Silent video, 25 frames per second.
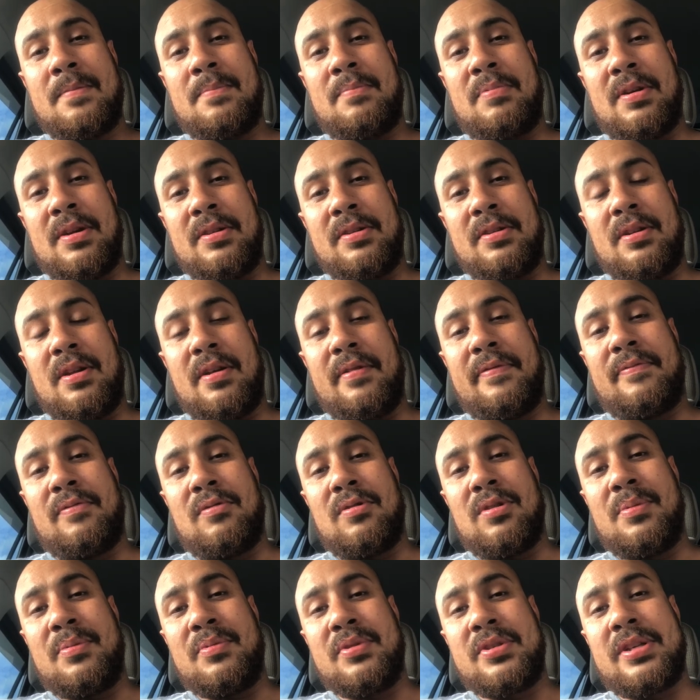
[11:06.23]
But, you know, for
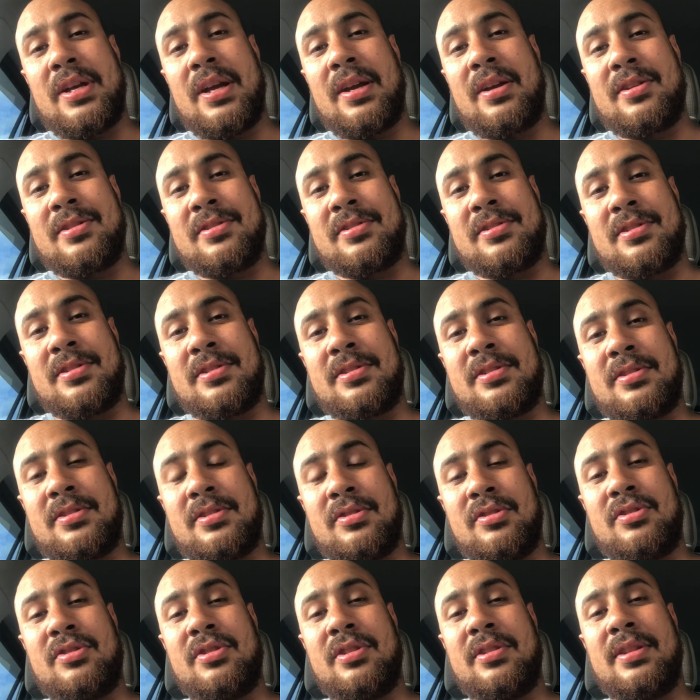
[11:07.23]
Lomachenko
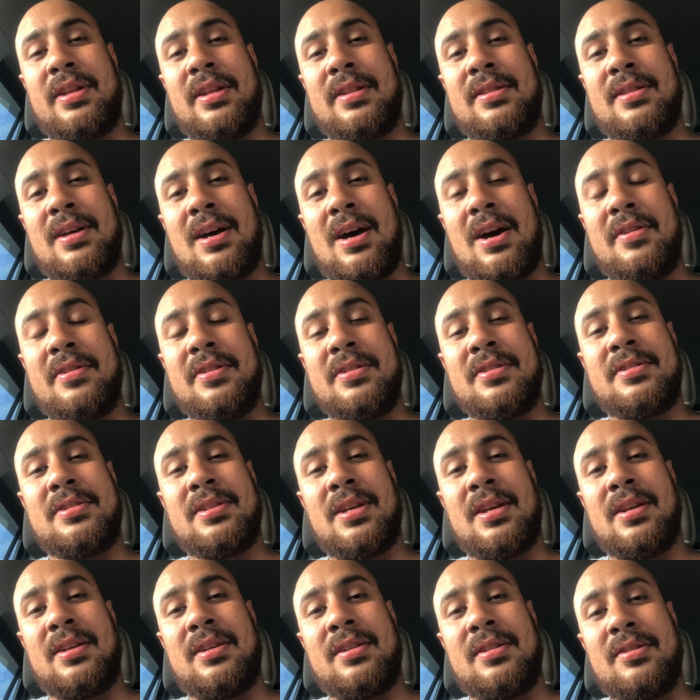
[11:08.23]
to turn that down and
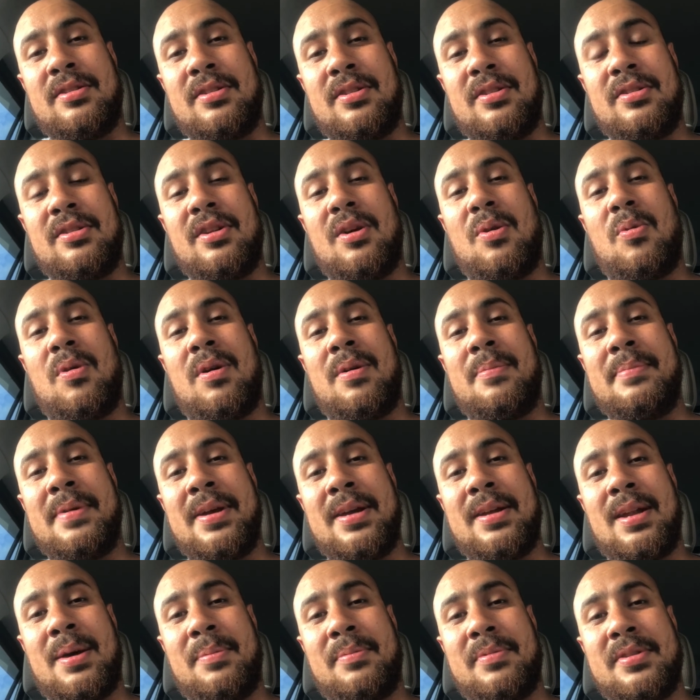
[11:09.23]
say, you know what,
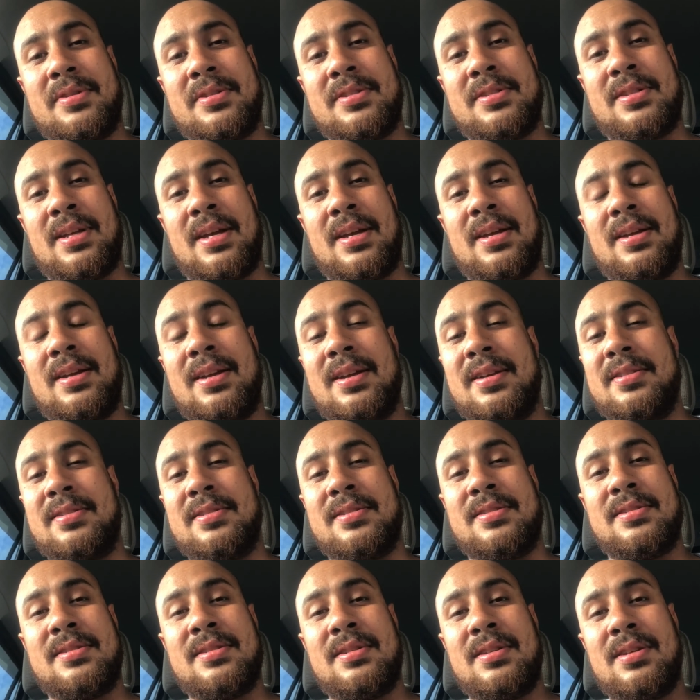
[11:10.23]
man, I'm going to stay here
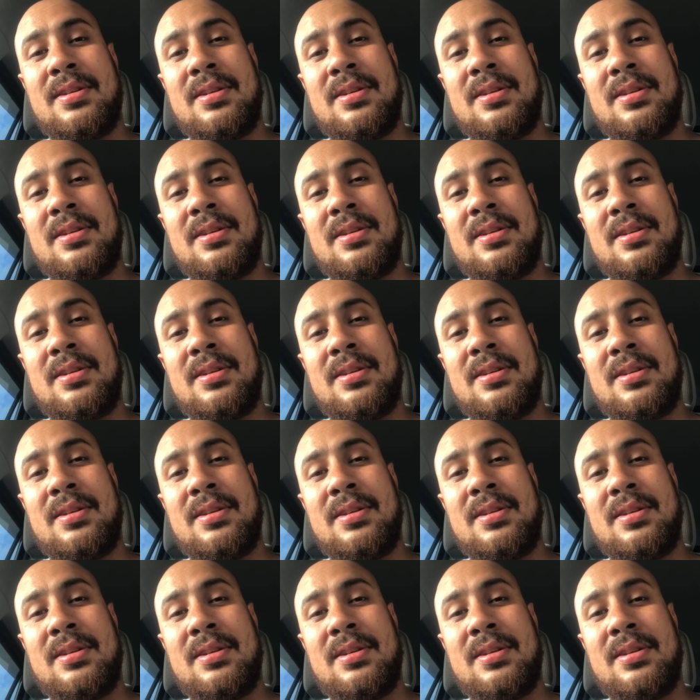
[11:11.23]
as